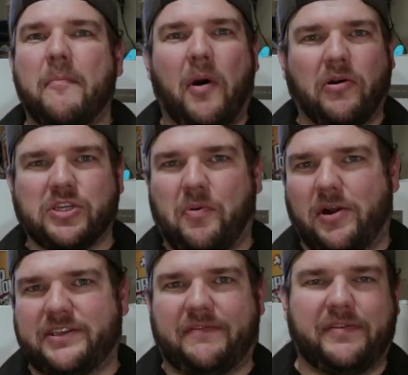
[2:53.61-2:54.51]
Bonus
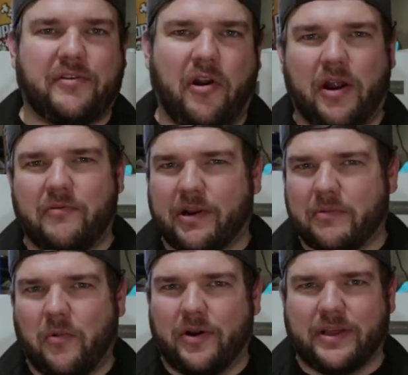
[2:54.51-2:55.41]
points you can throw on Rick
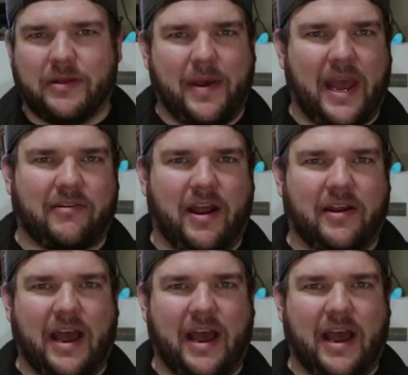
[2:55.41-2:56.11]
and Morty in the background,